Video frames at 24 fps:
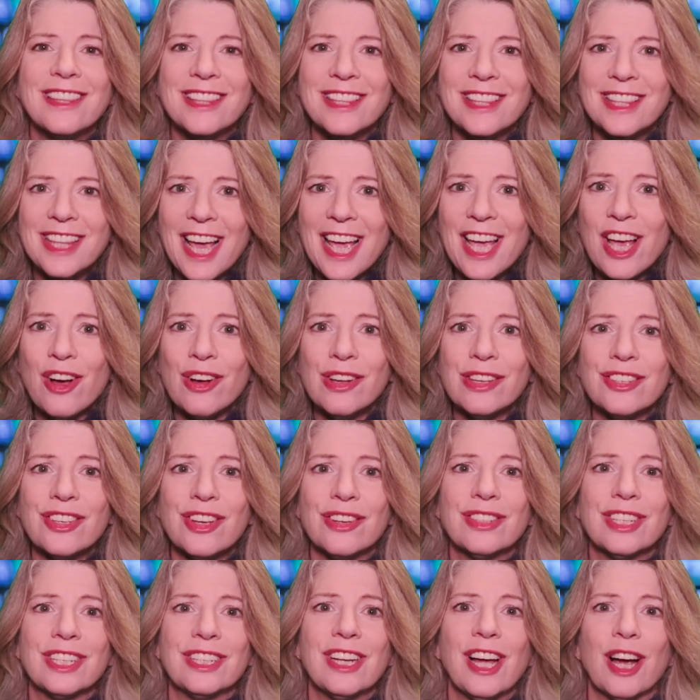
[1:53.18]
They
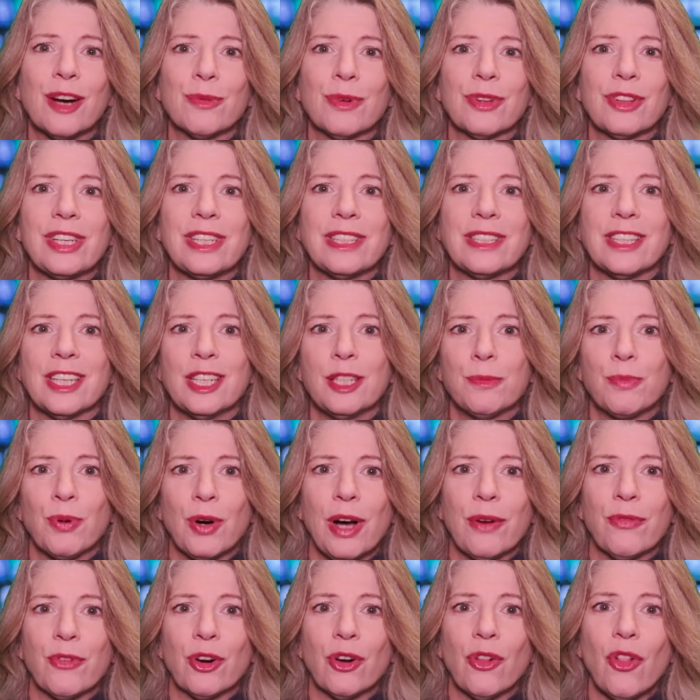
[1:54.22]
also did not release any
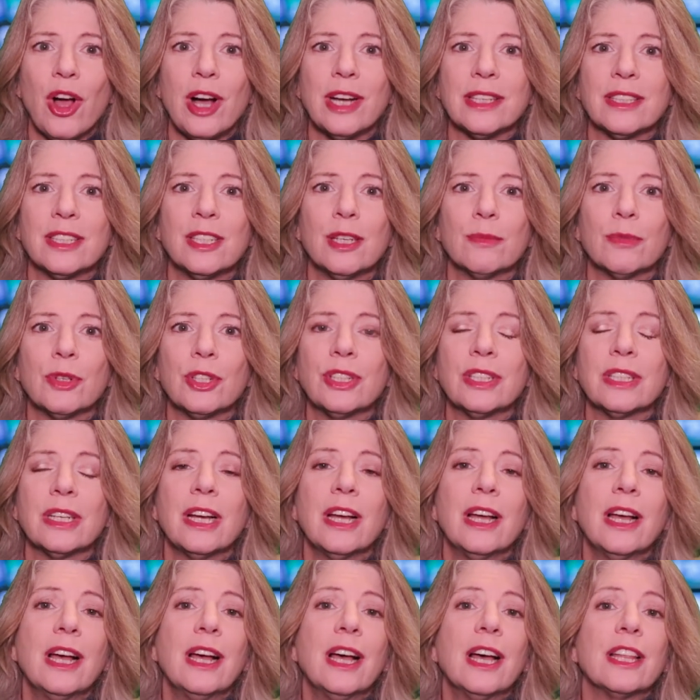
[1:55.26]
profit or loss numbers.
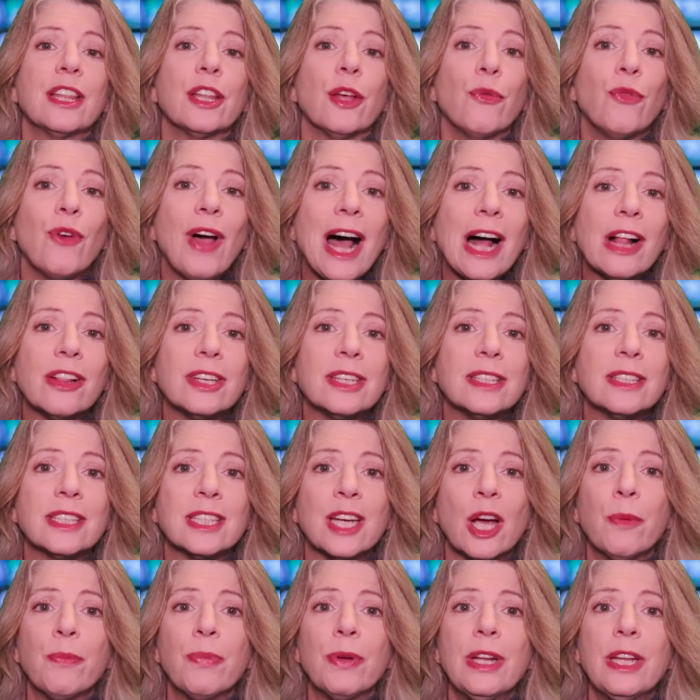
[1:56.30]
The Valens
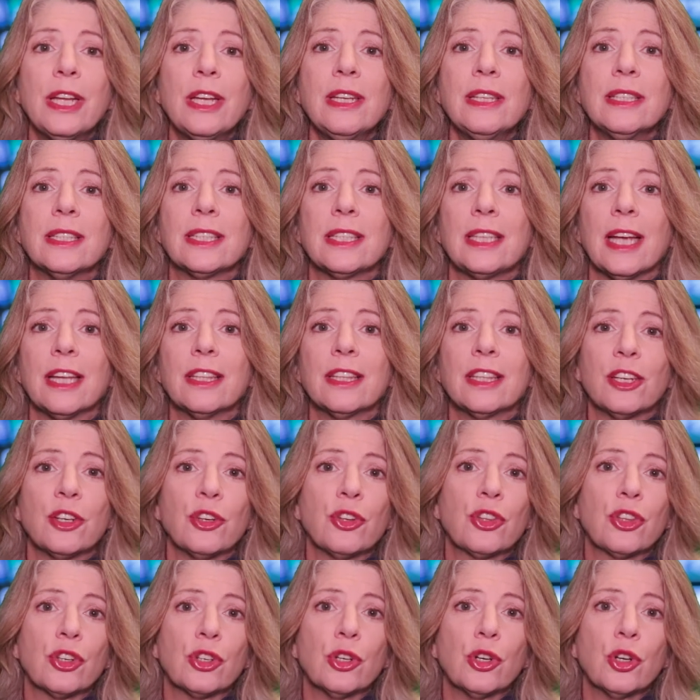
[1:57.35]
Company said
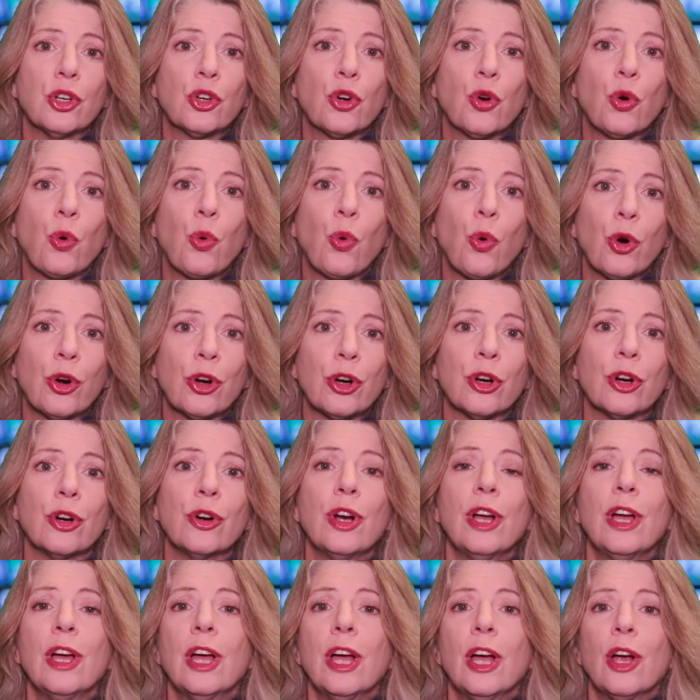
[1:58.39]
their third
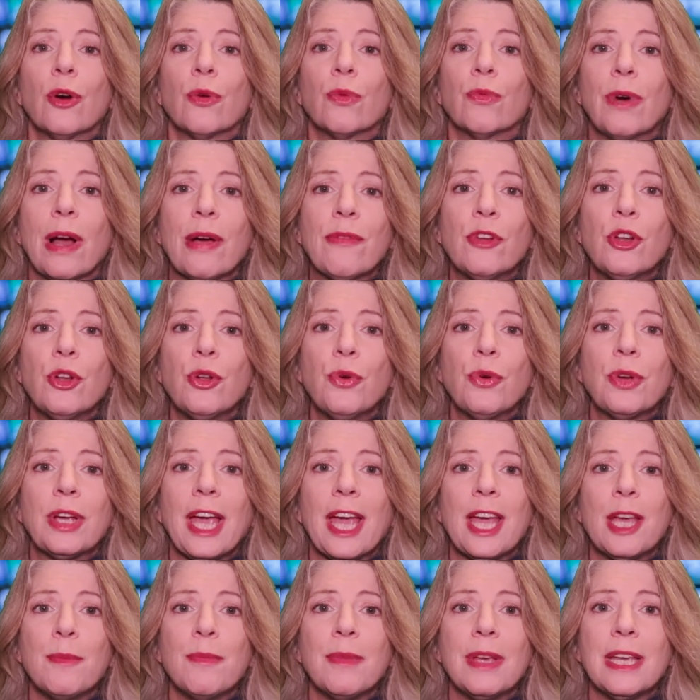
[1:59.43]
quarter revenue
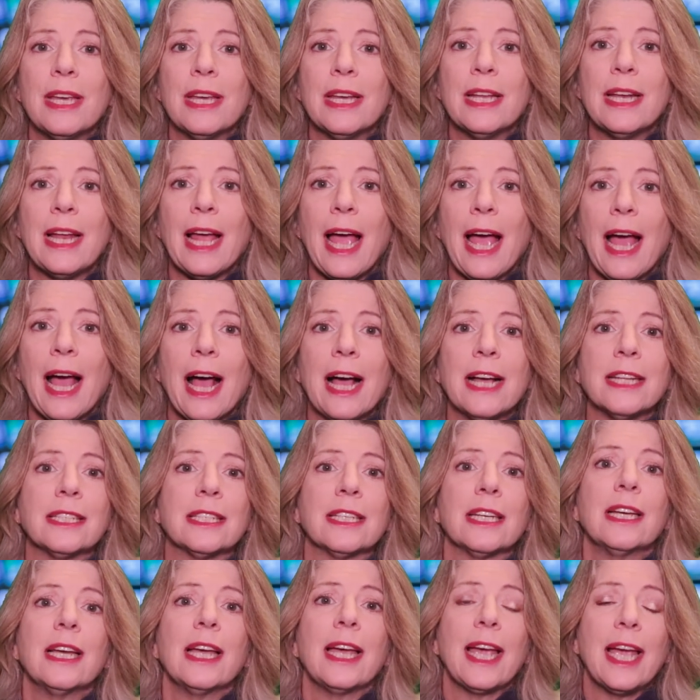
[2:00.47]
came in
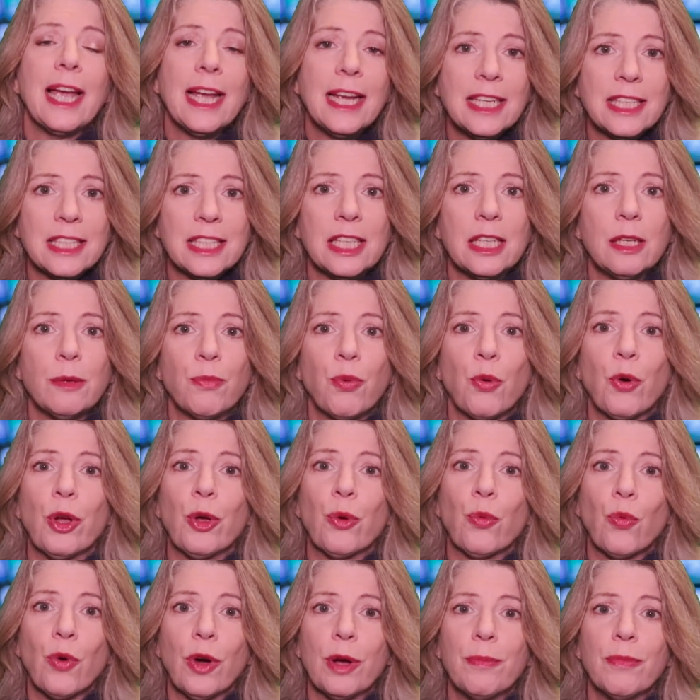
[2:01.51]
at
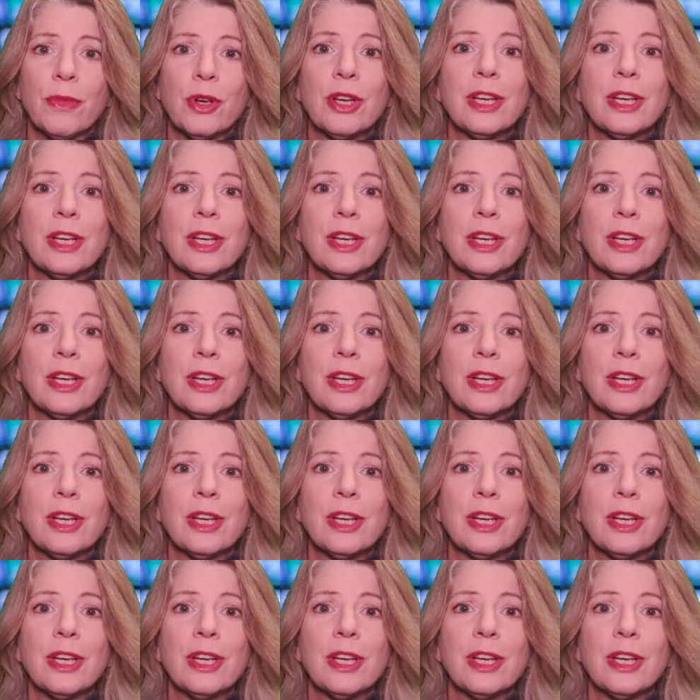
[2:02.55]
$18.1